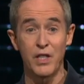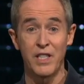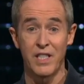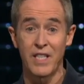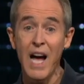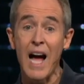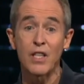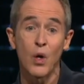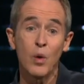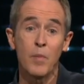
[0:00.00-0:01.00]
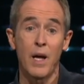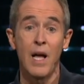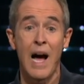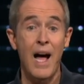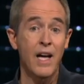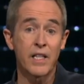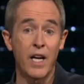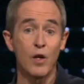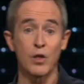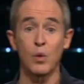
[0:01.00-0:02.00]
She said, yeah, I told him that I had
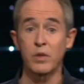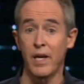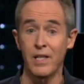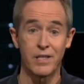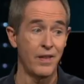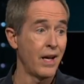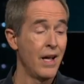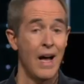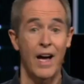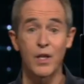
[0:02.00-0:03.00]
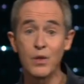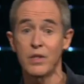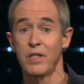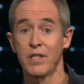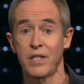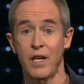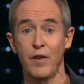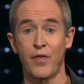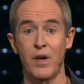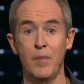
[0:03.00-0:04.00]
Garrett's old test and that I used it to study
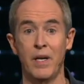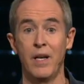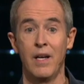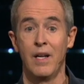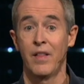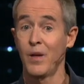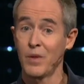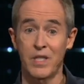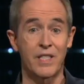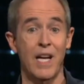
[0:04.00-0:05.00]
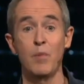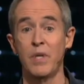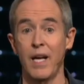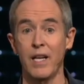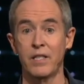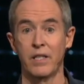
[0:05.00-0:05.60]
from and that it was the same test.